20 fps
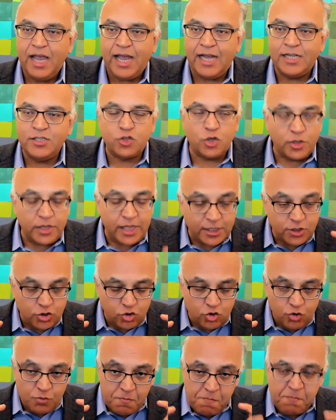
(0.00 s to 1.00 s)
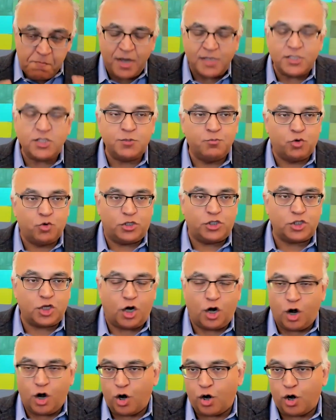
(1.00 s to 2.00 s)
And so let's do much more
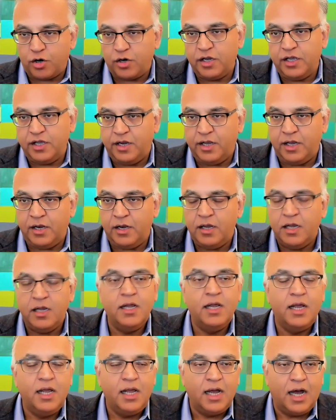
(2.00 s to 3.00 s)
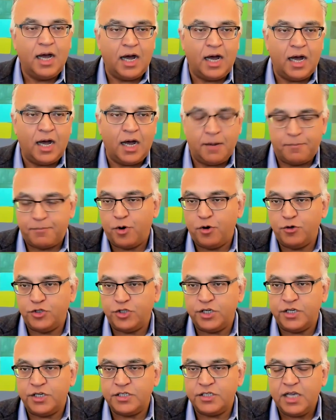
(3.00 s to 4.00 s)
targeted
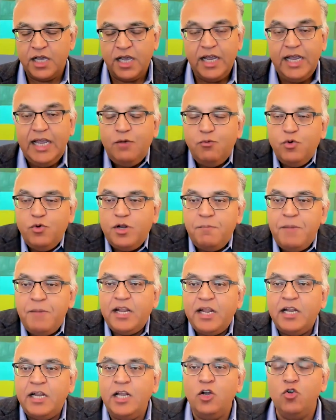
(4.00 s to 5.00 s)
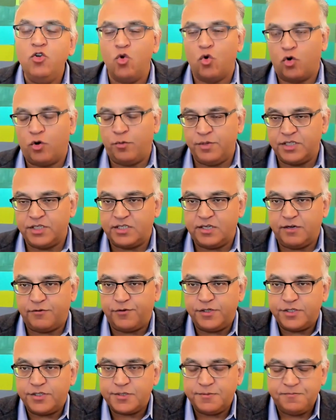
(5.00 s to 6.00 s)
approaches. It would have made an enormous
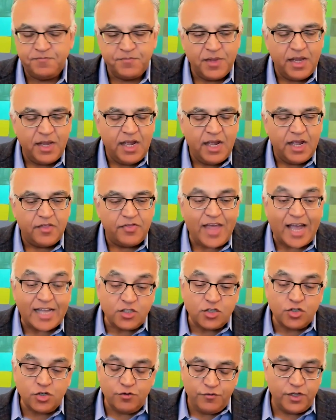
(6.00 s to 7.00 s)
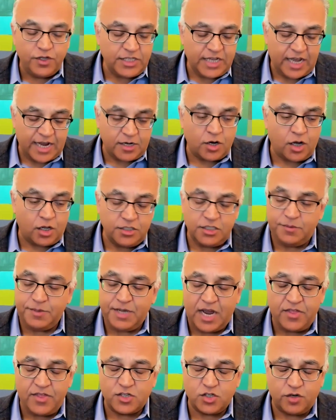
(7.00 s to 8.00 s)
difference. That's sort of the technology
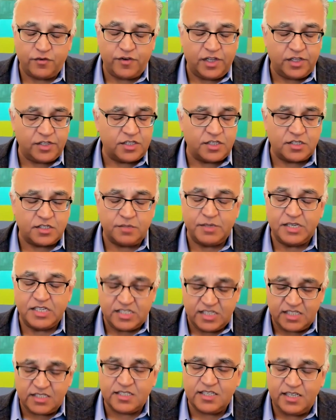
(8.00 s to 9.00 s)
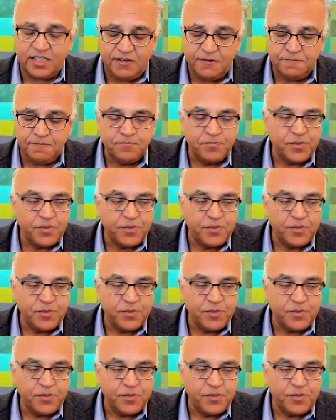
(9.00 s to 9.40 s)
behind that surveillance system existed.